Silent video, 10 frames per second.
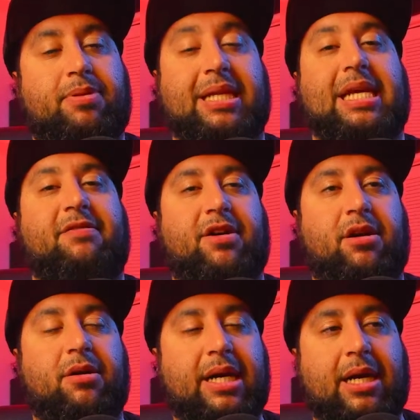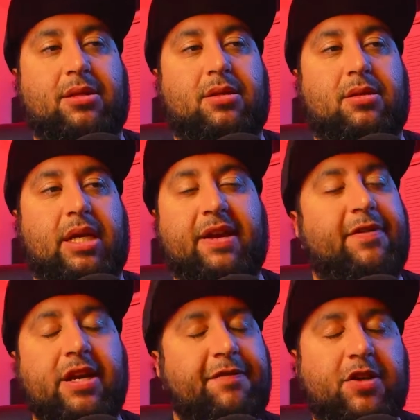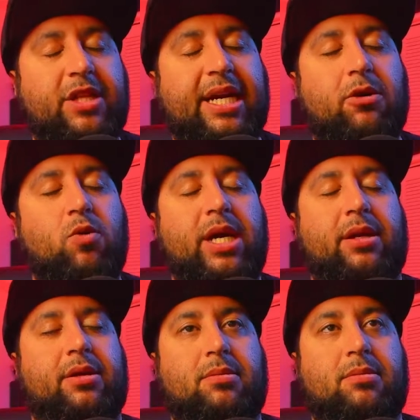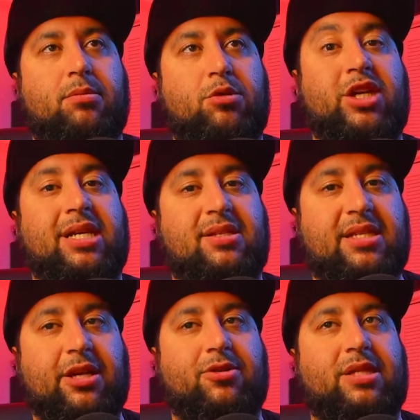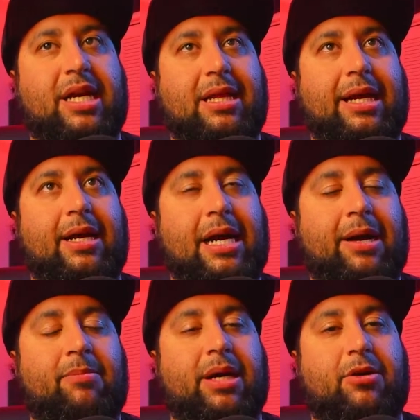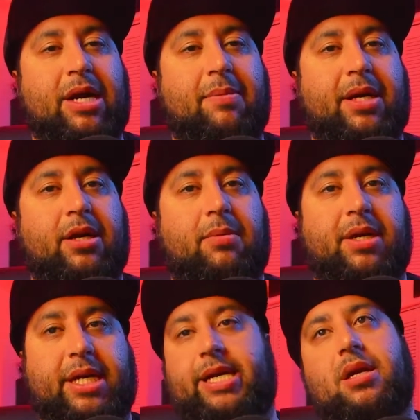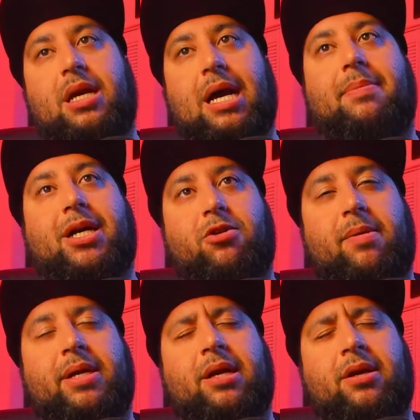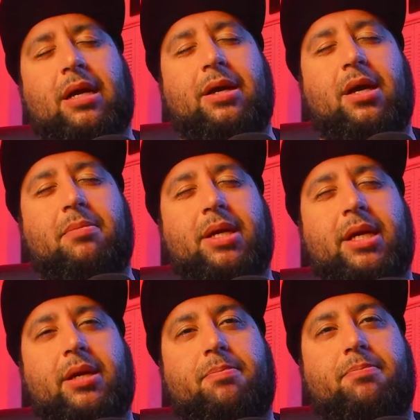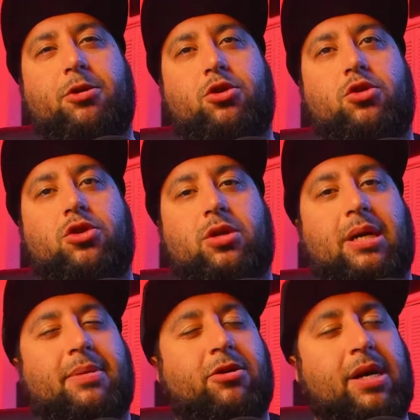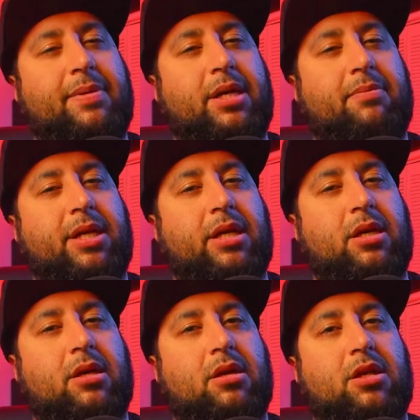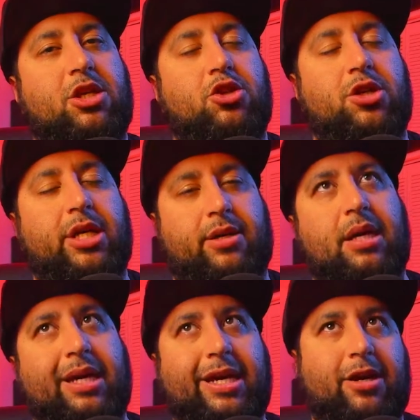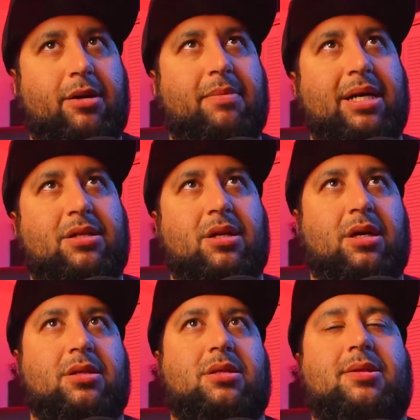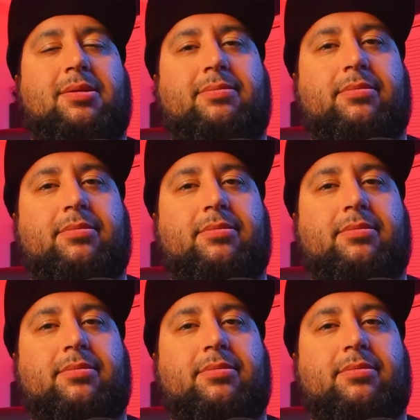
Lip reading: Believe it or not. Even if you didn't win, you can still say, I'm a Grammy nominee. I'm a Grammy nominee producer. I'm a Grammy nominee engineer. Here are my songs.